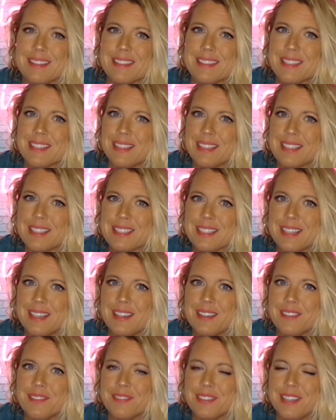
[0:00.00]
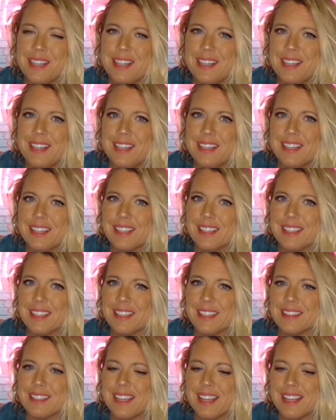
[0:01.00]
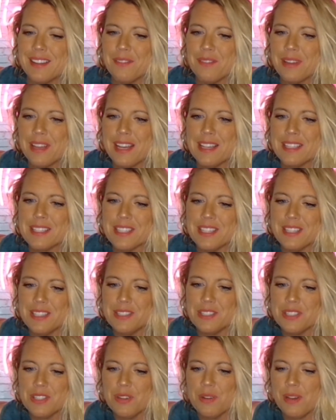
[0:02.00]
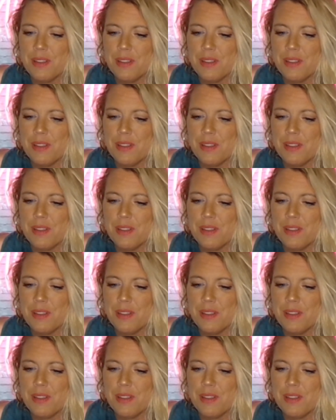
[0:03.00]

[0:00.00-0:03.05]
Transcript: silly stuff that we ask you to do.